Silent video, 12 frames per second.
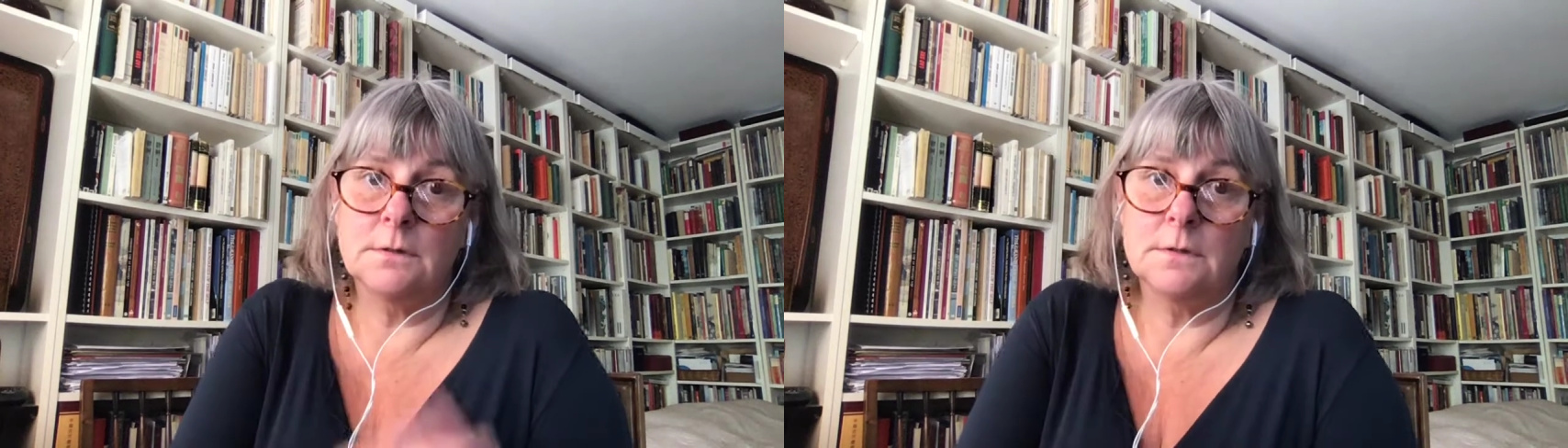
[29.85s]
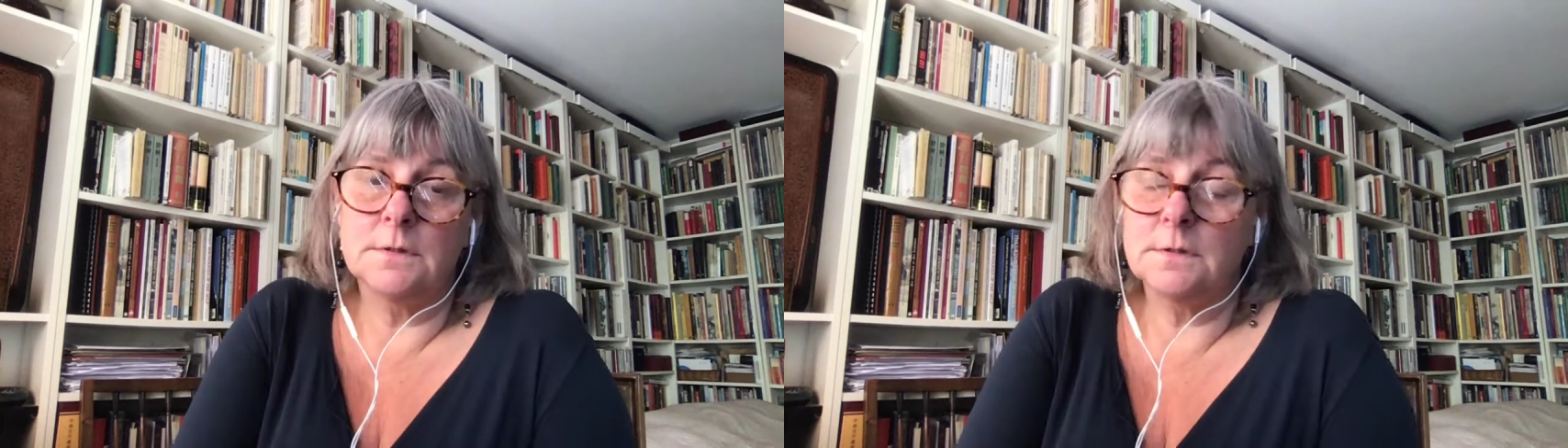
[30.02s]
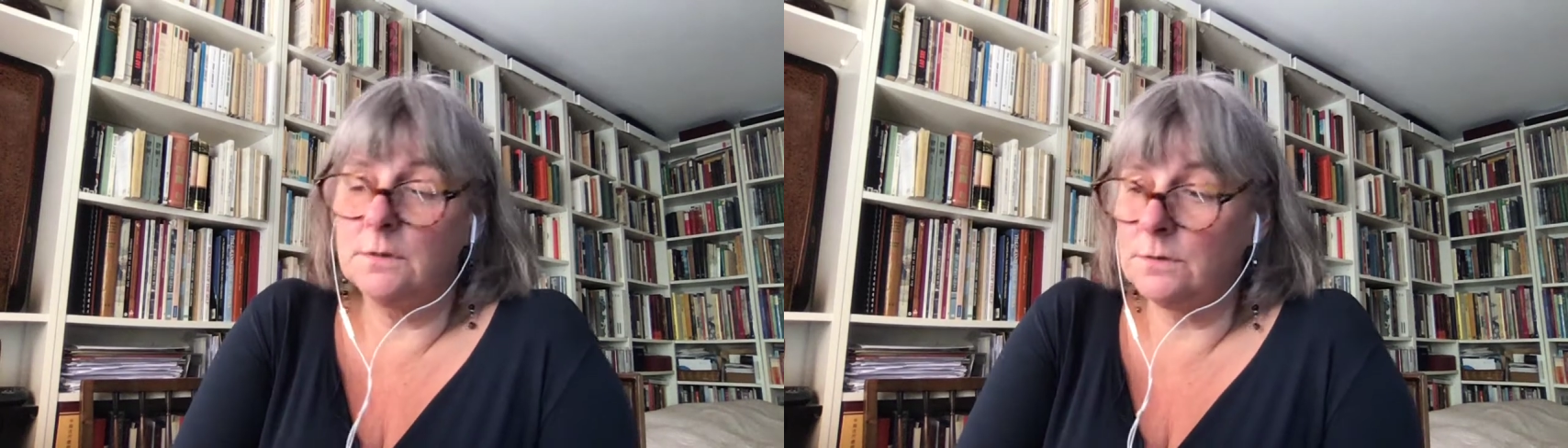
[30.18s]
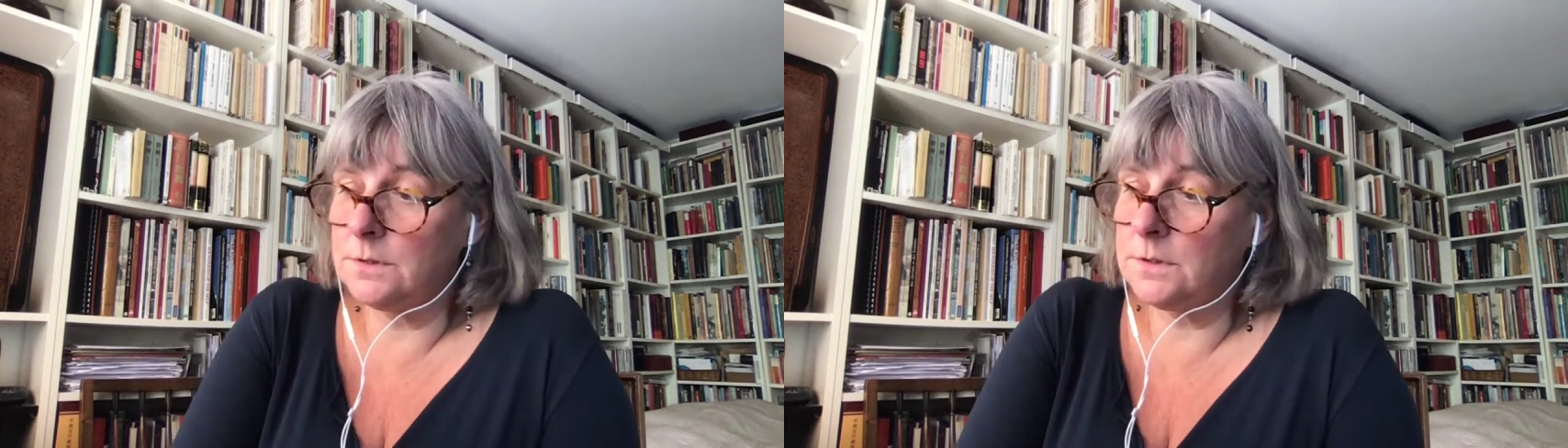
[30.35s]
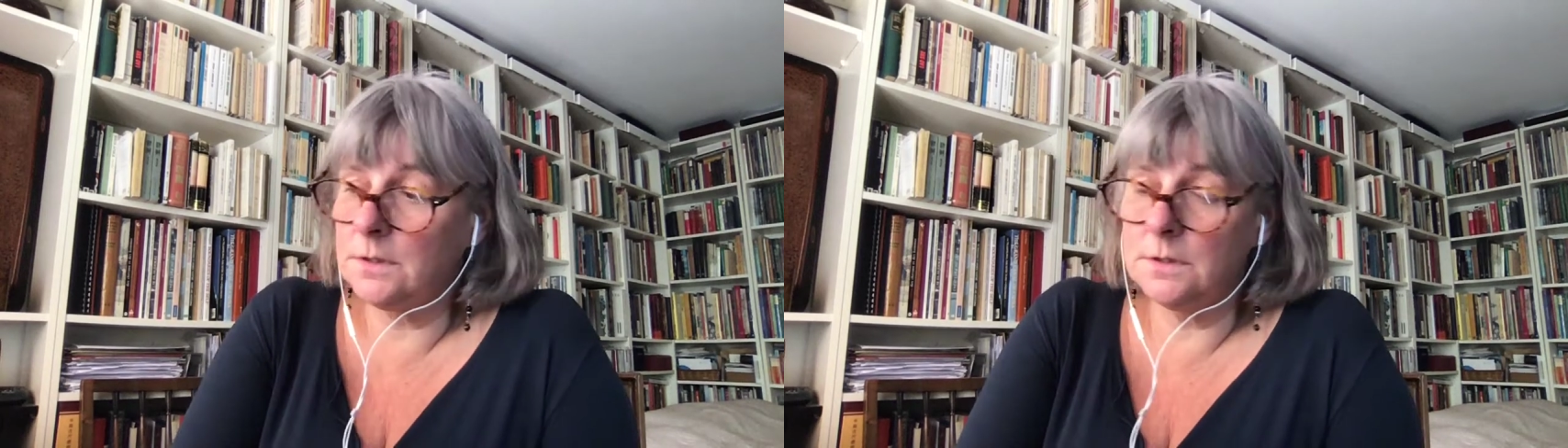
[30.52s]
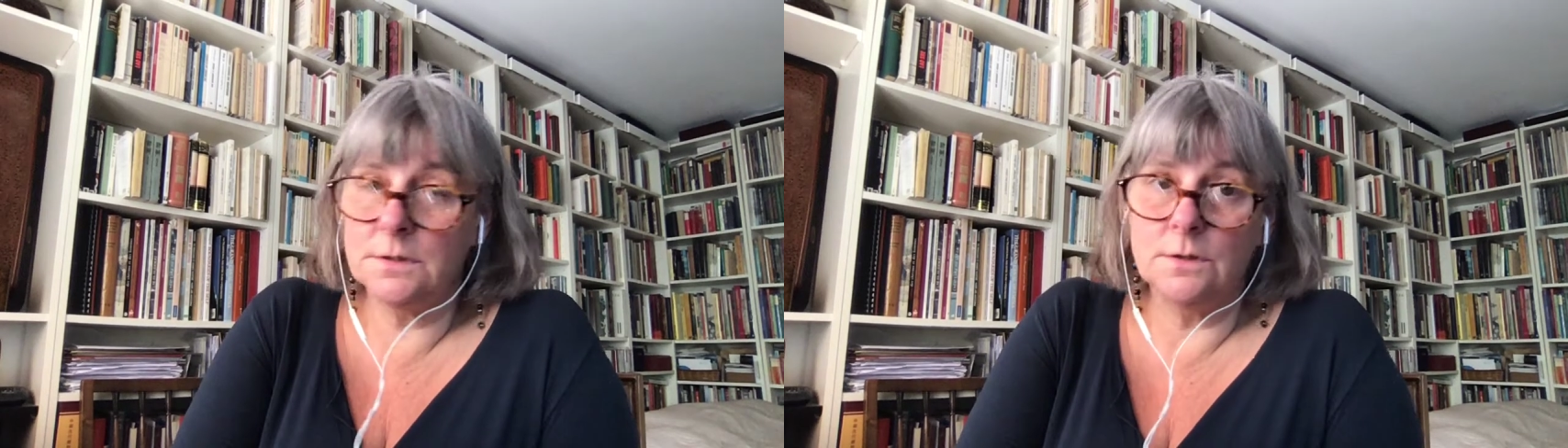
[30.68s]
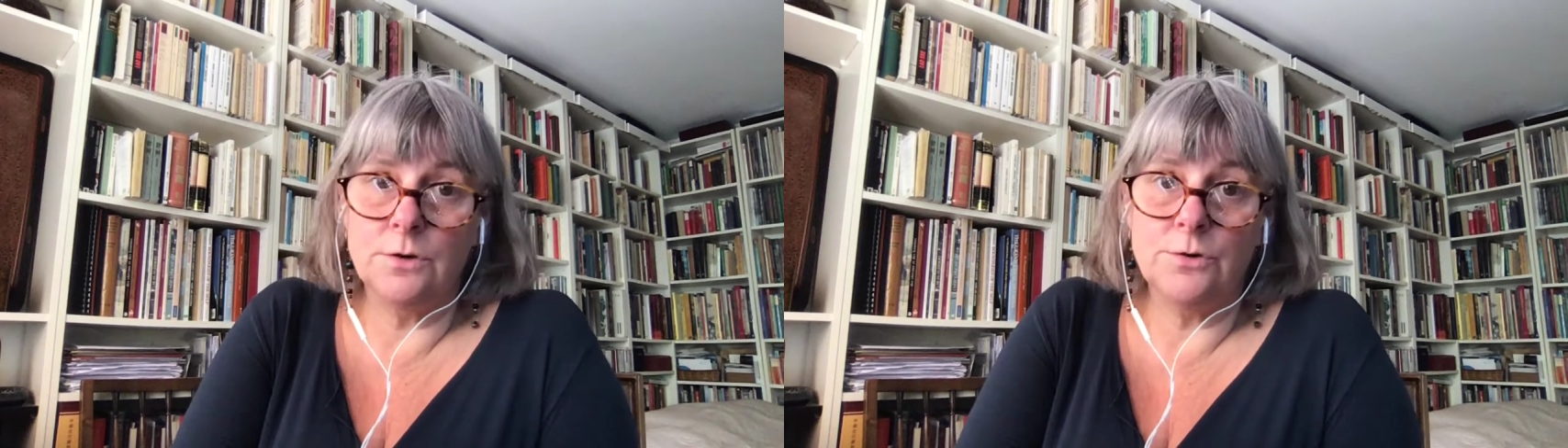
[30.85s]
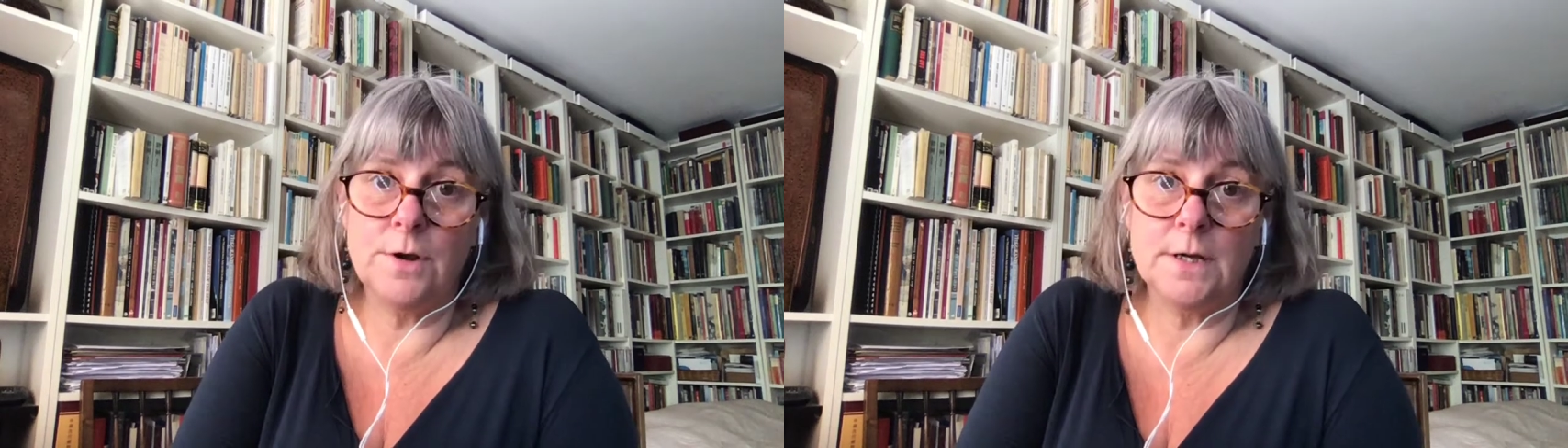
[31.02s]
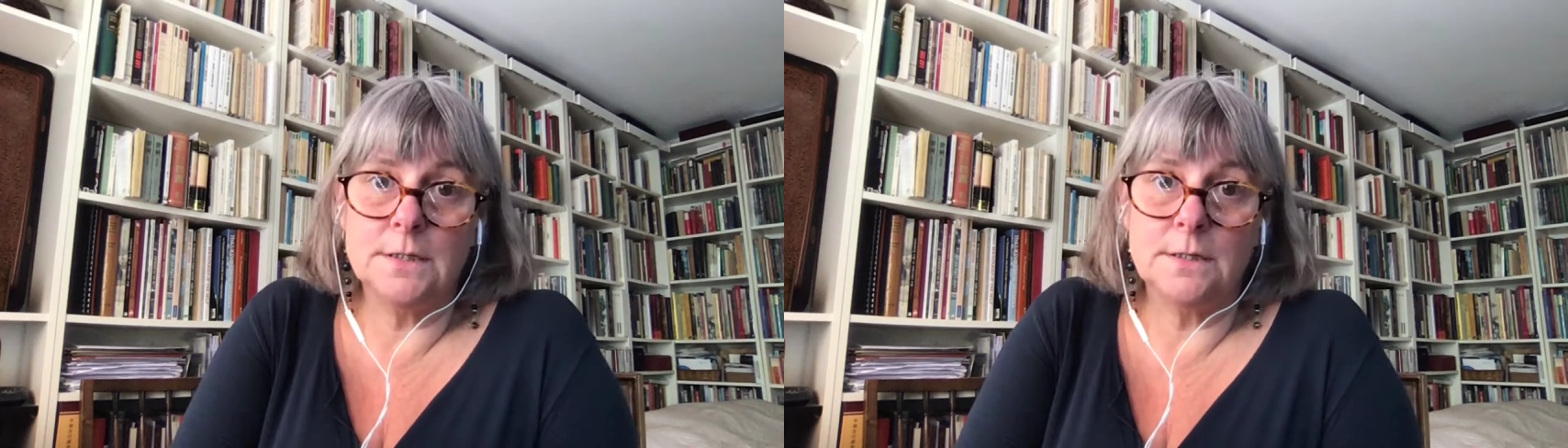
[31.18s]
it's not
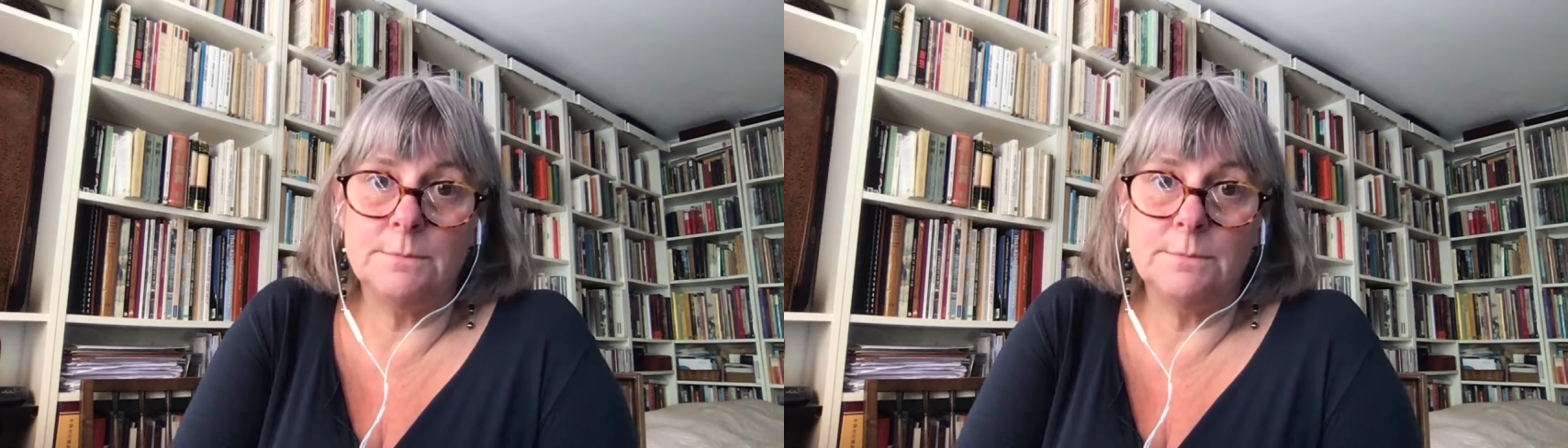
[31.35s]
great.